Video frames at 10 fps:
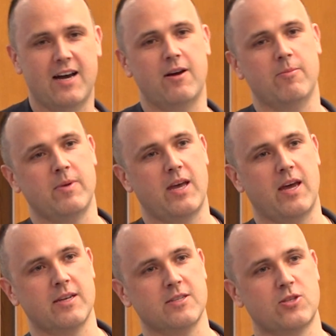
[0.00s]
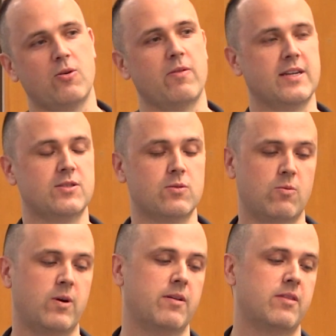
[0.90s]
And so that's
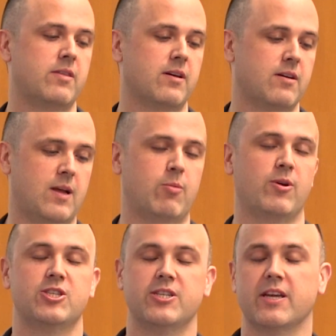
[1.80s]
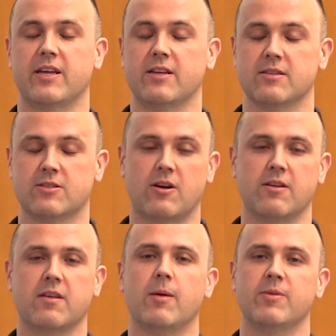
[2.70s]
where the collaboration again
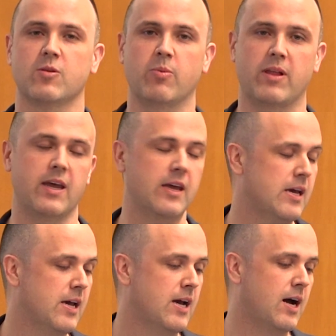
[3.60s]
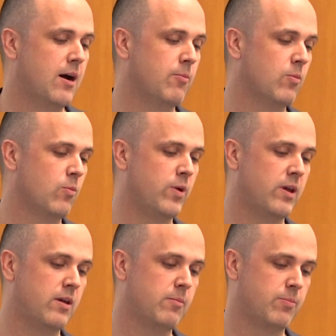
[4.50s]
started to come into play.
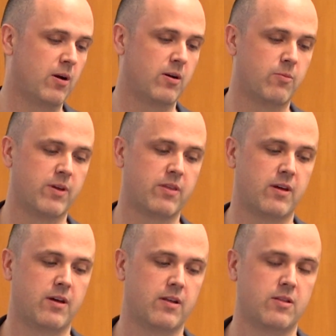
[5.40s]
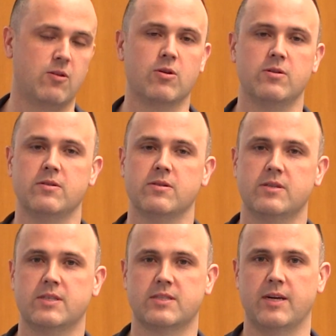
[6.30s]
We partnered with a local
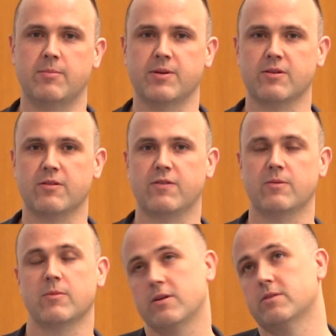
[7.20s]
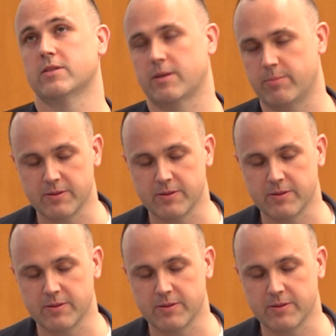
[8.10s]
design builder firm called Design